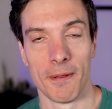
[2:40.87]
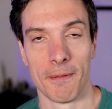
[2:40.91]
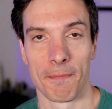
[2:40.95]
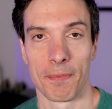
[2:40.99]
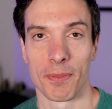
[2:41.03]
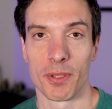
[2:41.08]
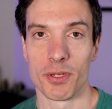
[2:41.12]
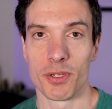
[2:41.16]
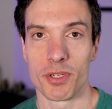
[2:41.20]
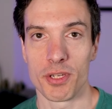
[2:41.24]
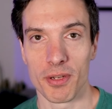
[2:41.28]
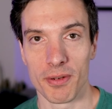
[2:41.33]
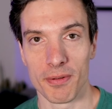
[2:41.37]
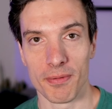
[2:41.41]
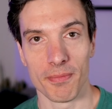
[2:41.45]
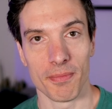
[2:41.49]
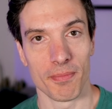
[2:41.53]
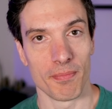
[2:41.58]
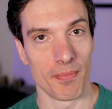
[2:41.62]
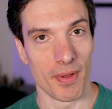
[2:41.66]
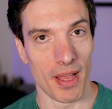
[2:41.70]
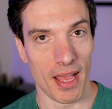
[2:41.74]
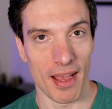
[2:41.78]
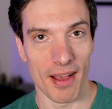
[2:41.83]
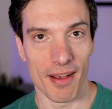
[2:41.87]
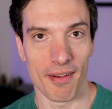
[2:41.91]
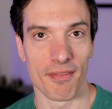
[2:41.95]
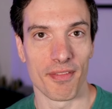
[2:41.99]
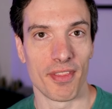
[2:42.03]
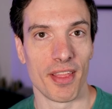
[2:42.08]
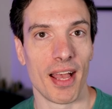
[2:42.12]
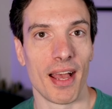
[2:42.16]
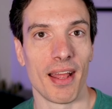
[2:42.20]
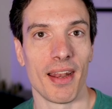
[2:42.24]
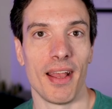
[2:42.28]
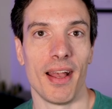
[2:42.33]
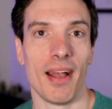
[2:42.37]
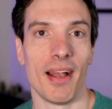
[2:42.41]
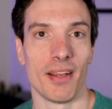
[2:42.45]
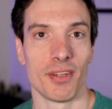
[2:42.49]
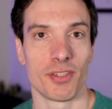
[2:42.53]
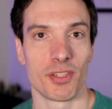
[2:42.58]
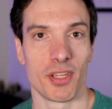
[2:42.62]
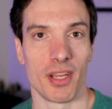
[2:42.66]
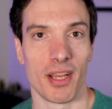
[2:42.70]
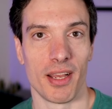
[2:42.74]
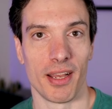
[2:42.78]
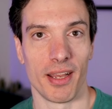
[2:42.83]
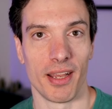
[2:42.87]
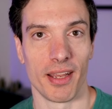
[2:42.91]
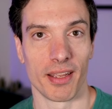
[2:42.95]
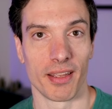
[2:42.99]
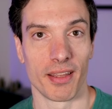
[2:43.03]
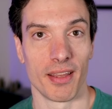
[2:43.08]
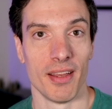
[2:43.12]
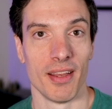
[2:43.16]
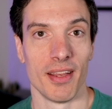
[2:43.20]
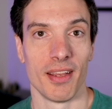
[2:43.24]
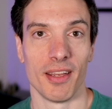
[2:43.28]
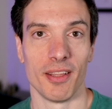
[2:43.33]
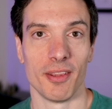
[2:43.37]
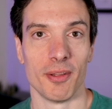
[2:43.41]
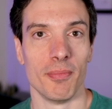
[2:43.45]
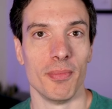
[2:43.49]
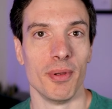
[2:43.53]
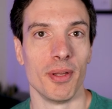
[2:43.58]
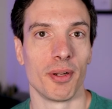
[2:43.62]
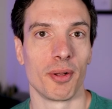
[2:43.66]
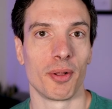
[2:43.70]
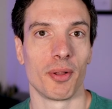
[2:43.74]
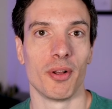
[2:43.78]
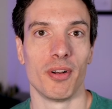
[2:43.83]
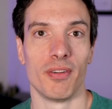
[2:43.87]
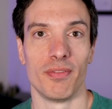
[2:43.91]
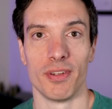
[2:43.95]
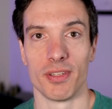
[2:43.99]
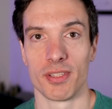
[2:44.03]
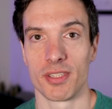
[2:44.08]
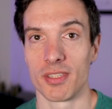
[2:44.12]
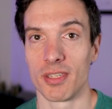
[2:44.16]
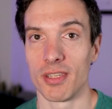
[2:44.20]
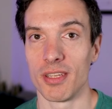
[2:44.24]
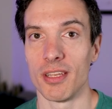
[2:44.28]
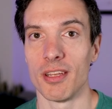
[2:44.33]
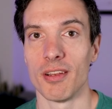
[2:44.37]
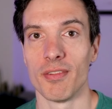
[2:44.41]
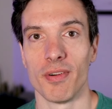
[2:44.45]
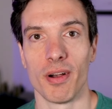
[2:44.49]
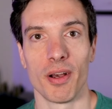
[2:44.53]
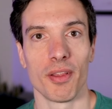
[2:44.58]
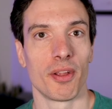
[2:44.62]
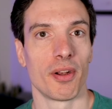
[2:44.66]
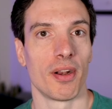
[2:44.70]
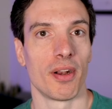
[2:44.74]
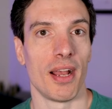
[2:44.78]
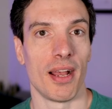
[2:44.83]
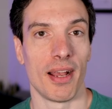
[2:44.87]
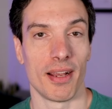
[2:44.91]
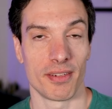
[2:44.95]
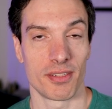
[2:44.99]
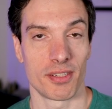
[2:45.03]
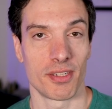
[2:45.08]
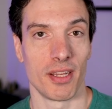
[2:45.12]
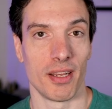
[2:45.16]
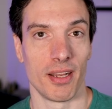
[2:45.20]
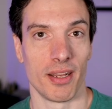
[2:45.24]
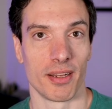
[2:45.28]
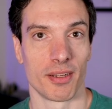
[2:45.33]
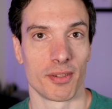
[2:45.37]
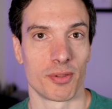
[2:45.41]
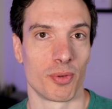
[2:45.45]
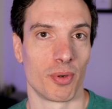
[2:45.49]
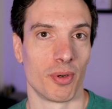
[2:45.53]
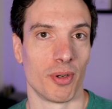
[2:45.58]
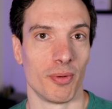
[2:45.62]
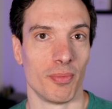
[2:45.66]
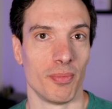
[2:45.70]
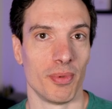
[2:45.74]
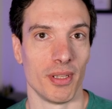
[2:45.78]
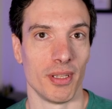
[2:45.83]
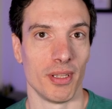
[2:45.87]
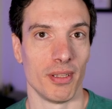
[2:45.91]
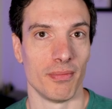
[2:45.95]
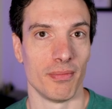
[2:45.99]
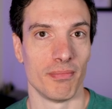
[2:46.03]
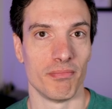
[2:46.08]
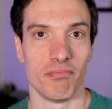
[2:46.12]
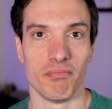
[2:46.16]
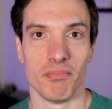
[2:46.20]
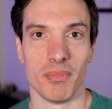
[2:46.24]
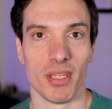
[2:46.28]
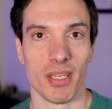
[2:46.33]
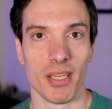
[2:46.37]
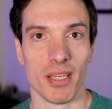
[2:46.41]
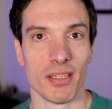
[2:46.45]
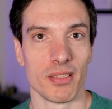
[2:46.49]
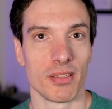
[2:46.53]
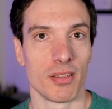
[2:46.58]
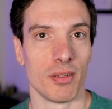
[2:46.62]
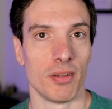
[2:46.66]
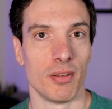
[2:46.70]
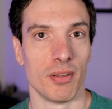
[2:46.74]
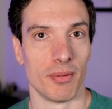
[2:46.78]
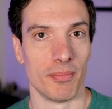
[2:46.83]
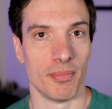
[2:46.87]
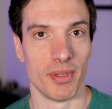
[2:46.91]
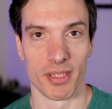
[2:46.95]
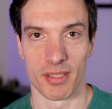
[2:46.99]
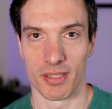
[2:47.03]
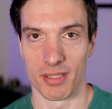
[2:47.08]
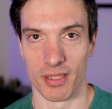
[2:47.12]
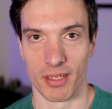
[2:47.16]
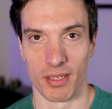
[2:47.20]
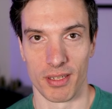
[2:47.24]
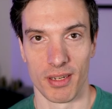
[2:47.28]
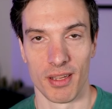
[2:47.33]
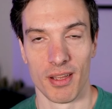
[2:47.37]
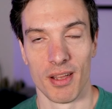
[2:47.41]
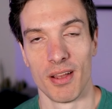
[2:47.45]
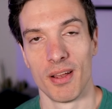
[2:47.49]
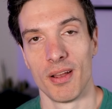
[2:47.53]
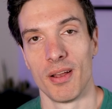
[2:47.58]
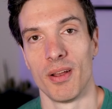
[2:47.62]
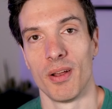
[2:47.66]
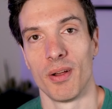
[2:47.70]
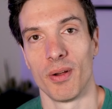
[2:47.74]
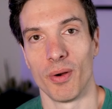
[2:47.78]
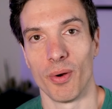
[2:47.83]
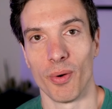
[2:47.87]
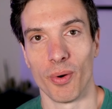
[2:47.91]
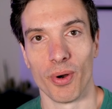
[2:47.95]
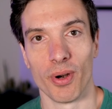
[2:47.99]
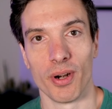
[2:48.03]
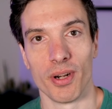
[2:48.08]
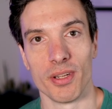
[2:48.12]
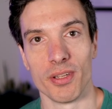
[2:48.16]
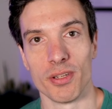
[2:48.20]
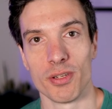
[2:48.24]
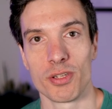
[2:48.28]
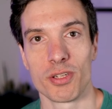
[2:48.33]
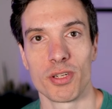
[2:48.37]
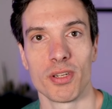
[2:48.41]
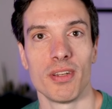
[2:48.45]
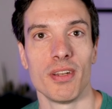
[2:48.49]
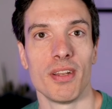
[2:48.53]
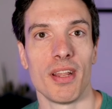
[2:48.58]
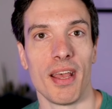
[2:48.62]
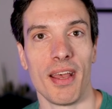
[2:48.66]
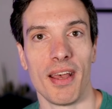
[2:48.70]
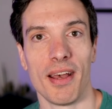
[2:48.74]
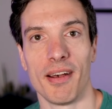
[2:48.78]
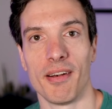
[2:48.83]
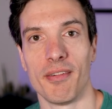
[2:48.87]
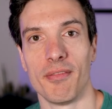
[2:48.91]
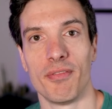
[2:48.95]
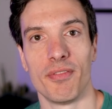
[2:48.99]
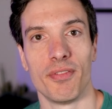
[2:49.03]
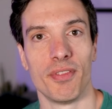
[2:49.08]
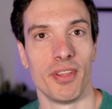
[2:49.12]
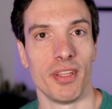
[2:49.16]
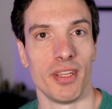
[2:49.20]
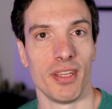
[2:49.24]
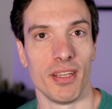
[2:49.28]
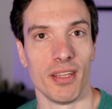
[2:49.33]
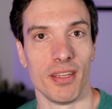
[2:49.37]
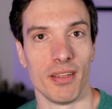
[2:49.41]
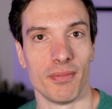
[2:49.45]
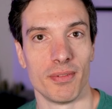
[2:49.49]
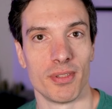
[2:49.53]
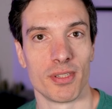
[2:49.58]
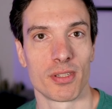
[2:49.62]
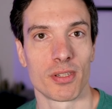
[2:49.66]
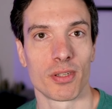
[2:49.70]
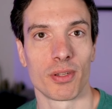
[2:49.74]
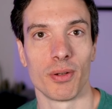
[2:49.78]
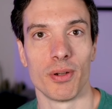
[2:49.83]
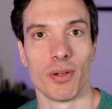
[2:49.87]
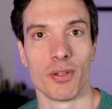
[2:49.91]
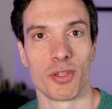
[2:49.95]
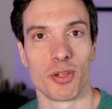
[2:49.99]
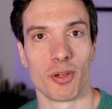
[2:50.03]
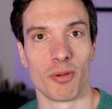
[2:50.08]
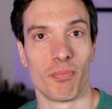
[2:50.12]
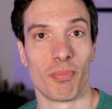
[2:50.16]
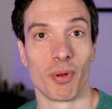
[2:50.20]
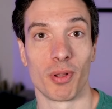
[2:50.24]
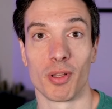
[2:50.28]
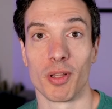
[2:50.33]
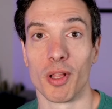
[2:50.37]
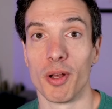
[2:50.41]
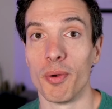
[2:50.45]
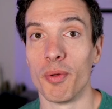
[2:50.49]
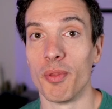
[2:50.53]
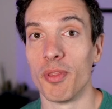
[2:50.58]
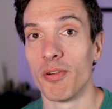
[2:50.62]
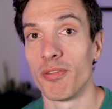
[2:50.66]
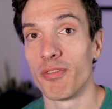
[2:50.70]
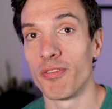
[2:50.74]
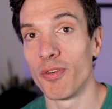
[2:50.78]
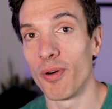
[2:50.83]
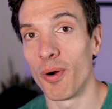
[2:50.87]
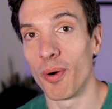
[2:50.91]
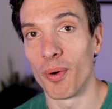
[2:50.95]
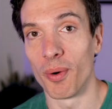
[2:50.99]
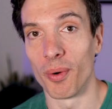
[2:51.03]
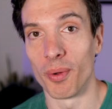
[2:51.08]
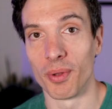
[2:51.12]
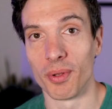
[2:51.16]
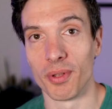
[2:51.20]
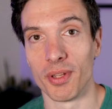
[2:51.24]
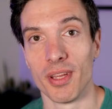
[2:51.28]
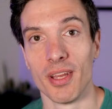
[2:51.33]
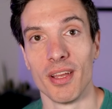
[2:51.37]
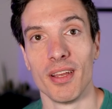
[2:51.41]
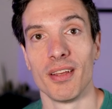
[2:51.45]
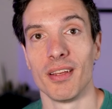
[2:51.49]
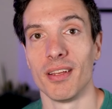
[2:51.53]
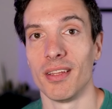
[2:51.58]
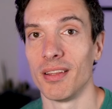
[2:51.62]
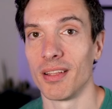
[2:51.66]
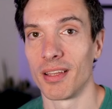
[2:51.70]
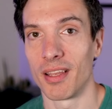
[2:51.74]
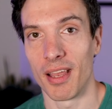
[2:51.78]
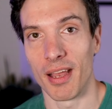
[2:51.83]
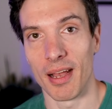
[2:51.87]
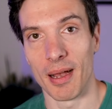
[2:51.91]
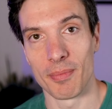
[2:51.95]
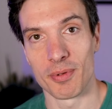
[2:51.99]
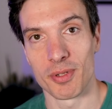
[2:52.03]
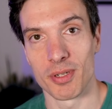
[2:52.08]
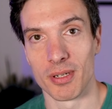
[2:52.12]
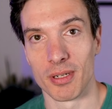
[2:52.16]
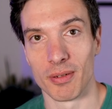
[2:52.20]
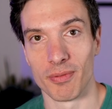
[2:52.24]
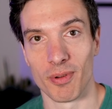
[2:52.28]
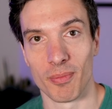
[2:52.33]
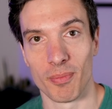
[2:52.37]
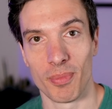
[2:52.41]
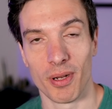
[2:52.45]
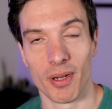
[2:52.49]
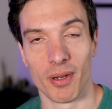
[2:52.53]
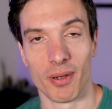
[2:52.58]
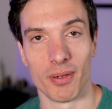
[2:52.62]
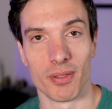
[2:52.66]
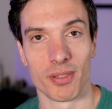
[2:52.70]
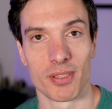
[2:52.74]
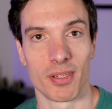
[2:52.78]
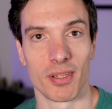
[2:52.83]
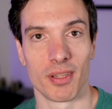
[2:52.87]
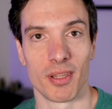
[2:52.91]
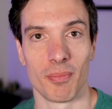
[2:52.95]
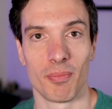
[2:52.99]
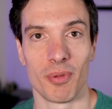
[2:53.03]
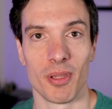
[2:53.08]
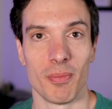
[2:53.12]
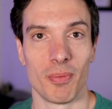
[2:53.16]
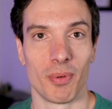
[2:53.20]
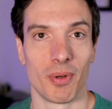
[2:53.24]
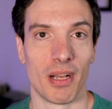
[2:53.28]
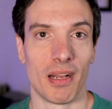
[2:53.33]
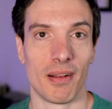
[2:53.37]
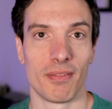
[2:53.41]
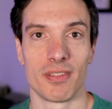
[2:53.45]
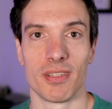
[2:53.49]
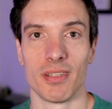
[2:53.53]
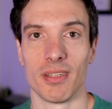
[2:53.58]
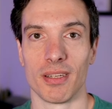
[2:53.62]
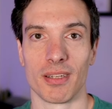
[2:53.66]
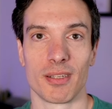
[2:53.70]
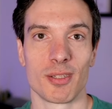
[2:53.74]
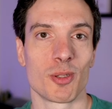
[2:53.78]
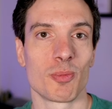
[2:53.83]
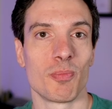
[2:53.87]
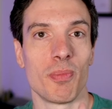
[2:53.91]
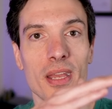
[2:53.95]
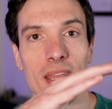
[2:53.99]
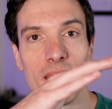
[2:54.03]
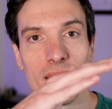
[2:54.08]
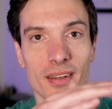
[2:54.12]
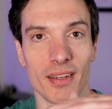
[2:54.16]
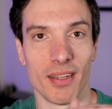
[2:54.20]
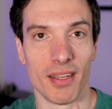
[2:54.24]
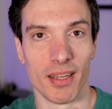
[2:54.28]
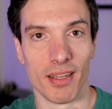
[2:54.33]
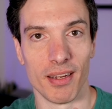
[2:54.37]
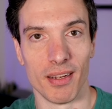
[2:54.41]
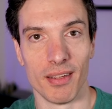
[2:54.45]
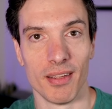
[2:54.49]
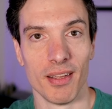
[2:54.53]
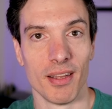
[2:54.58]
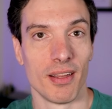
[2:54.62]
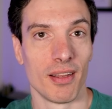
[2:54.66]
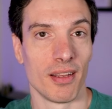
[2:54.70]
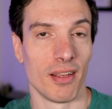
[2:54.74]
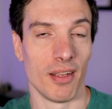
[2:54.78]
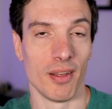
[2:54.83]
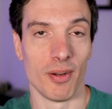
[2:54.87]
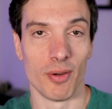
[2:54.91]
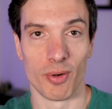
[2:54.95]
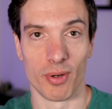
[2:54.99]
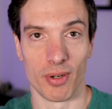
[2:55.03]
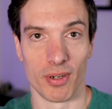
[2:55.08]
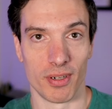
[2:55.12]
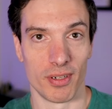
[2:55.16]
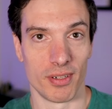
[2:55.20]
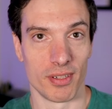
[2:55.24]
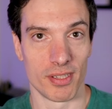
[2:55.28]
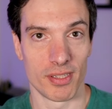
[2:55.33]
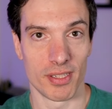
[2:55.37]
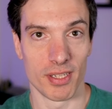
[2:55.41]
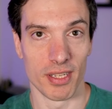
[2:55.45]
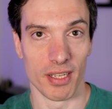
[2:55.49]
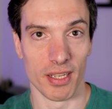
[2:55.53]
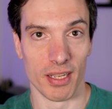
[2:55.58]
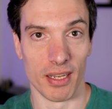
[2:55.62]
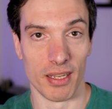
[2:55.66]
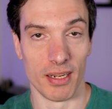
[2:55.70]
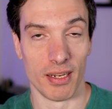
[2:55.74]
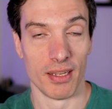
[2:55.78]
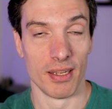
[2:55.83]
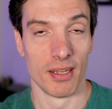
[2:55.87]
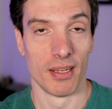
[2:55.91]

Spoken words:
you shouldn't have that hashtag in the middle of a sea of other hashtags where it would be easy to miss it. Or you shouldn't have the disclosure below the fold in the caption of a post so that people have to expand it in order to see it.